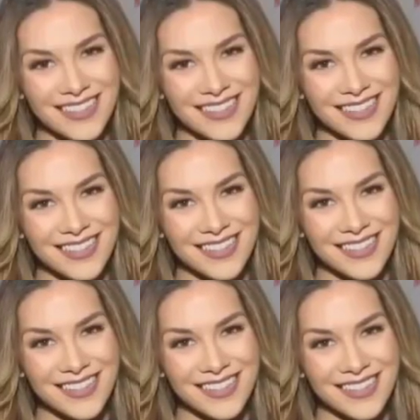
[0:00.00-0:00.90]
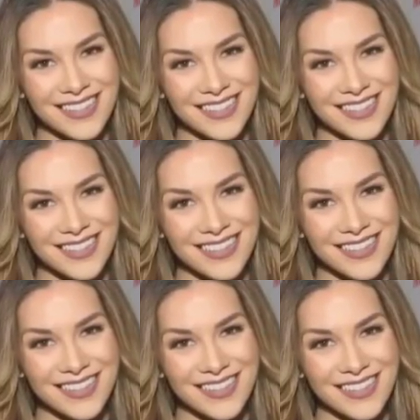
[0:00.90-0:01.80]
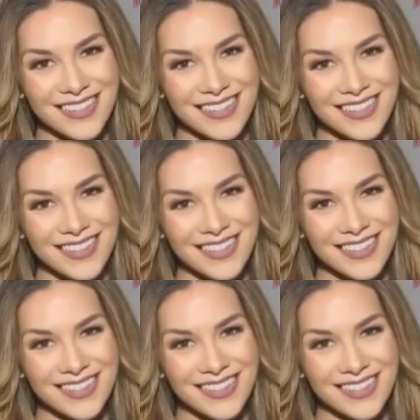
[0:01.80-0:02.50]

(silent)